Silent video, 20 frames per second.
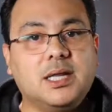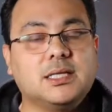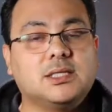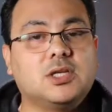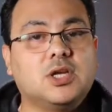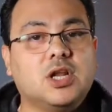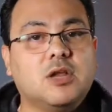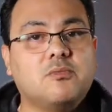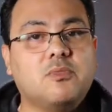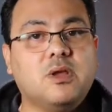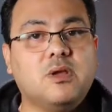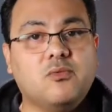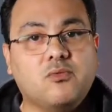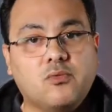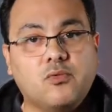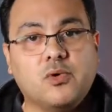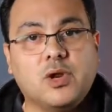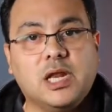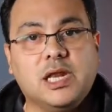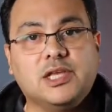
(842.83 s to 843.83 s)
is gonna be
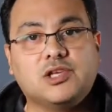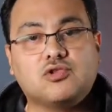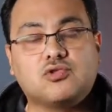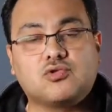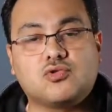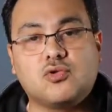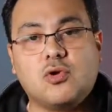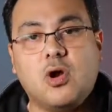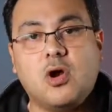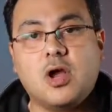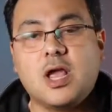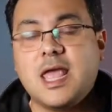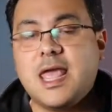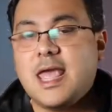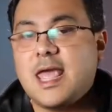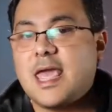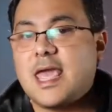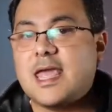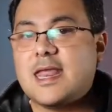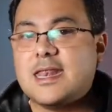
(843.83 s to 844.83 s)
really strong,
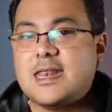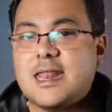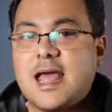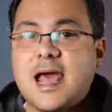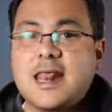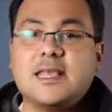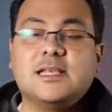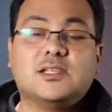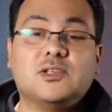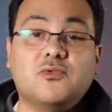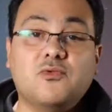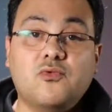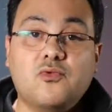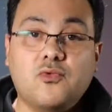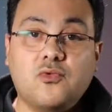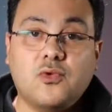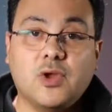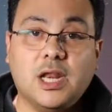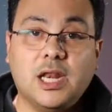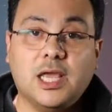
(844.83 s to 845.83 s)
and that is
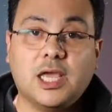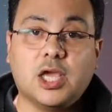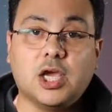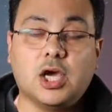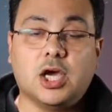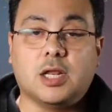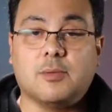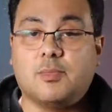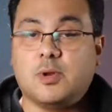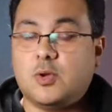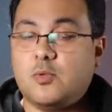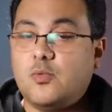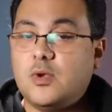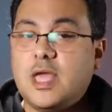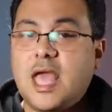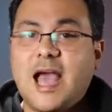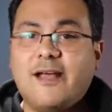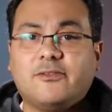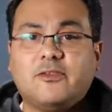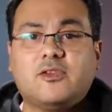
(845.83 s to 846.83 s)
really good. But we
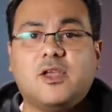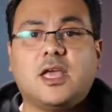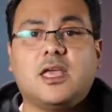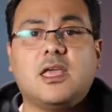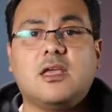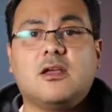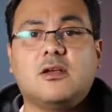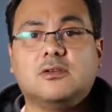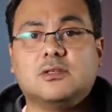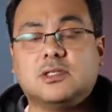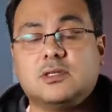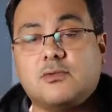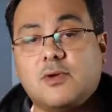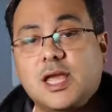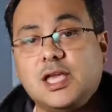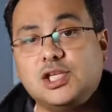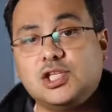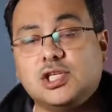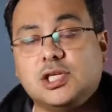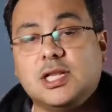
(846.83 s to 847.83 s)
have to take in
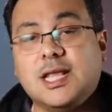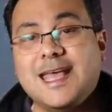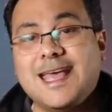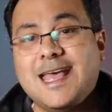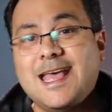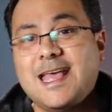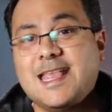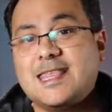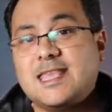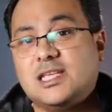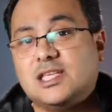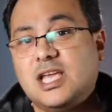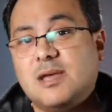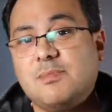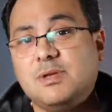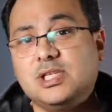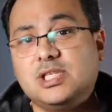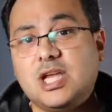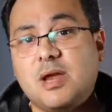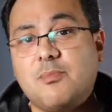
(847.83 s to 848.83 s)
consideration, the
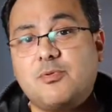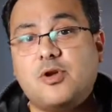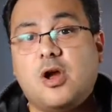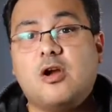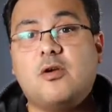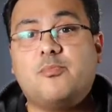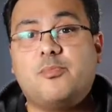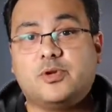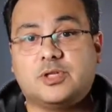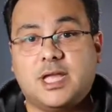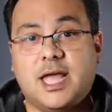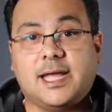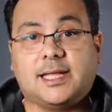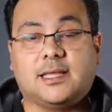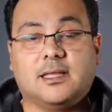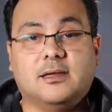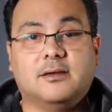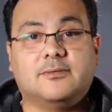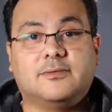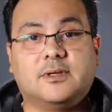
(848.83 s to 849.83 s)
German Shepherd are
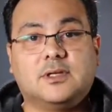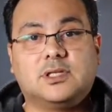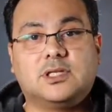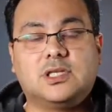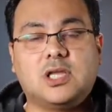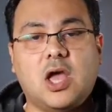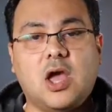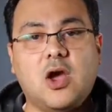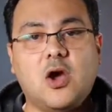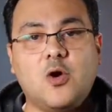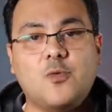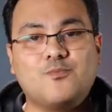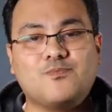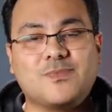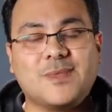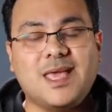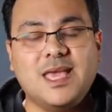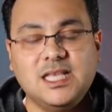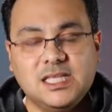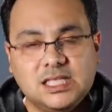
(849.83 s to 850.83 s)
protective. So
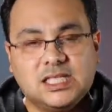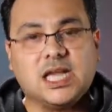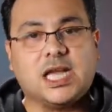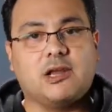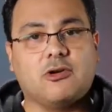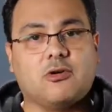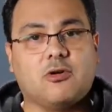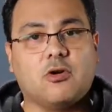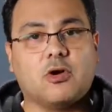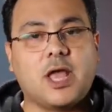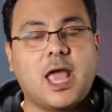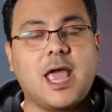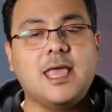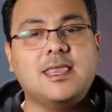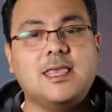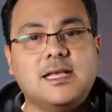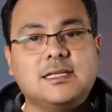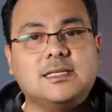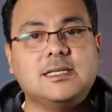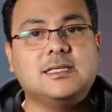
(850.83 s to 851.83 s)
in general, okay,
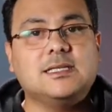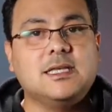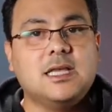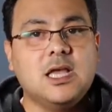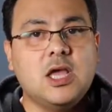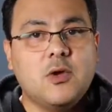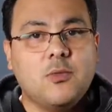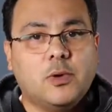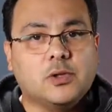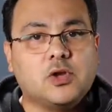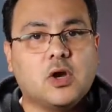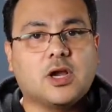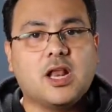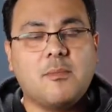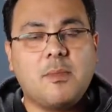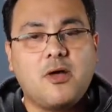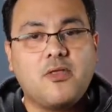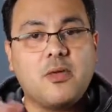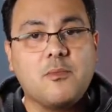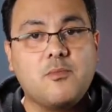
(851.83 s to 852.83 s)
we're talking
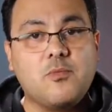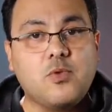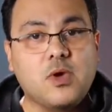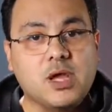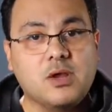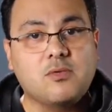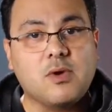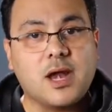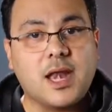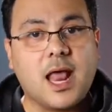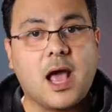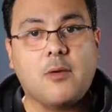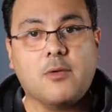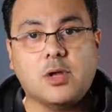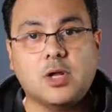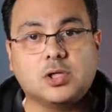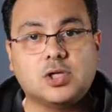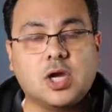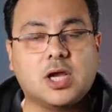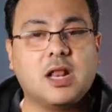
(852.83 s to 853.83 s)
about the breed right now. We're
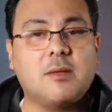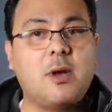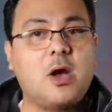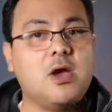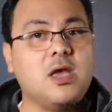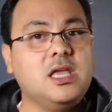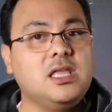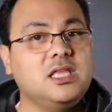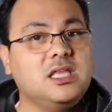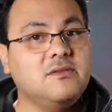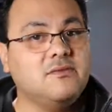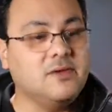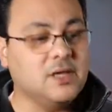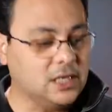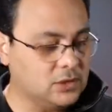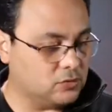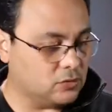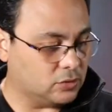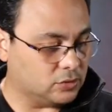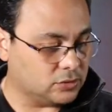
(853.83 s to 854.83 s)
not talking about
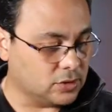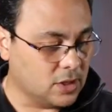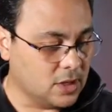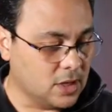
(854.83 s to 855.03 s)
individuals,